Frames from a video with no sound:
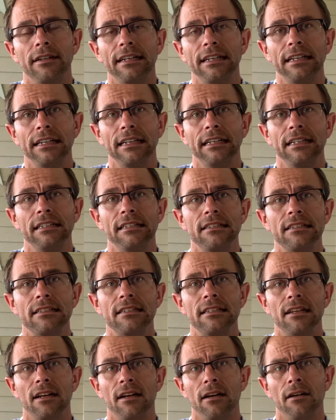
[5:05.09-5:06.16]
And
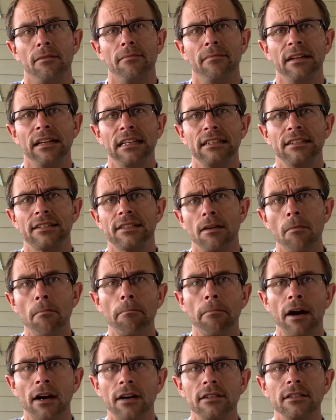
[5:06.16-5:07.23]
um, in some
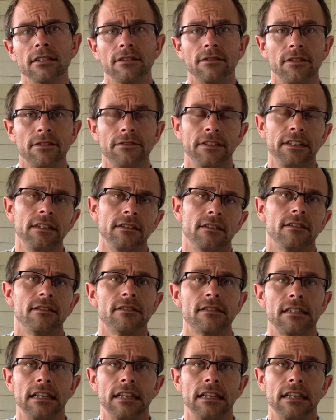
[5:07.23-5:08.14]
parts of the fields,